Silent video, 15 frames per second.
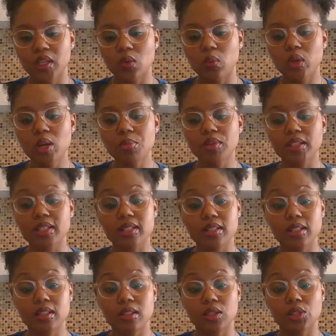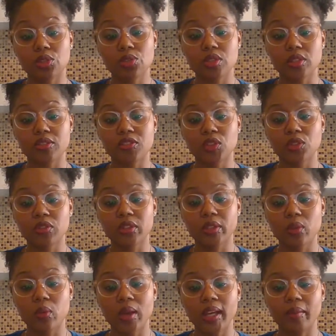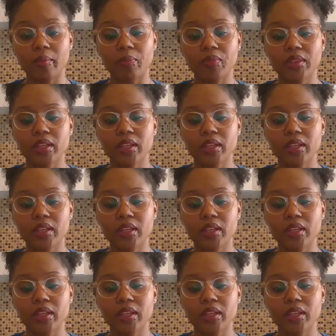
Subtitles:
Wilbur could see the goose a few feet away.